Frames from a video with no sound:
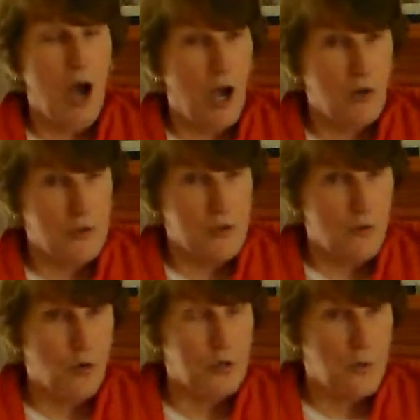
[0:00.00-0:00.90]
Congress,
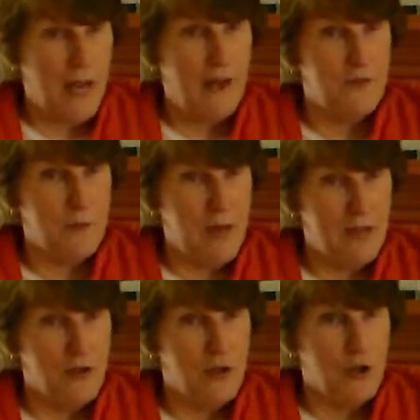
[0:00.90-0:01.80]
of course, would have to
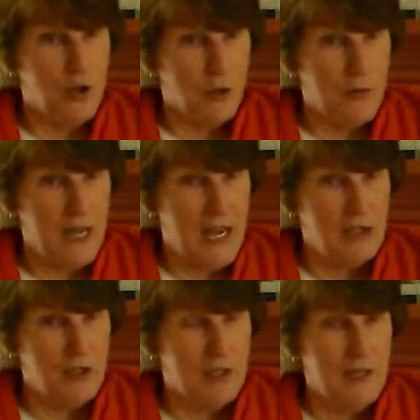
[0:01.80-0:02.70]
make the
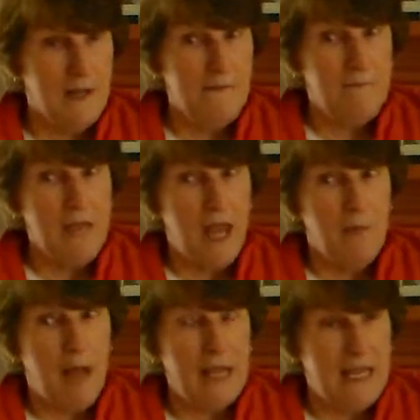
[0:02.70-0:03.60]
determination.
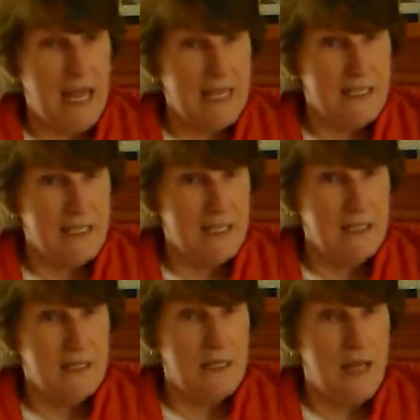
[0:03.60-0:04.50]
My guess
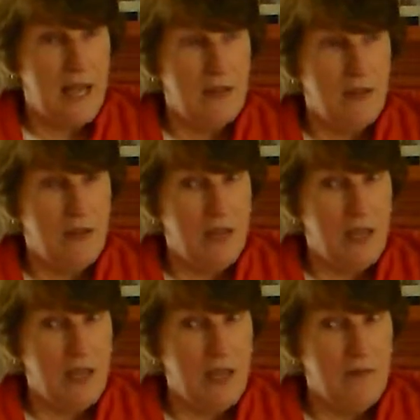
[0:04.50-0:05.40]
is that
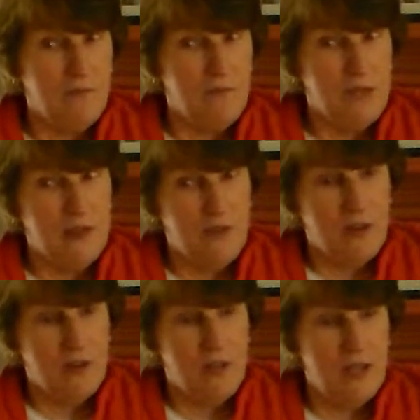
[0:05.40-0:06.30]

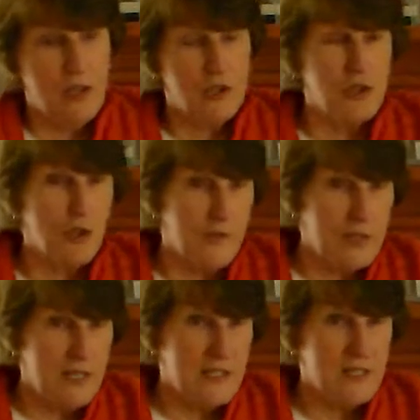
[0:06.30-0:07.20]
given the
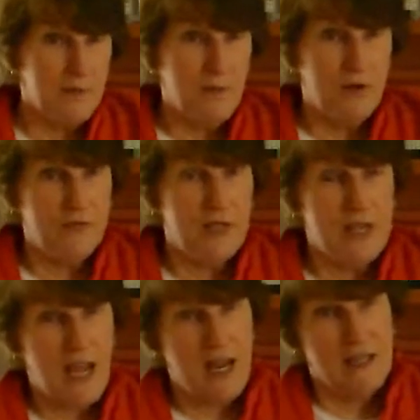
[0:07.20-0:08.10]
conservatism of
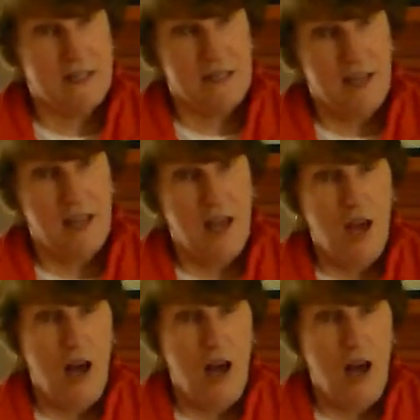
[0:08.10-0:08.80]
today's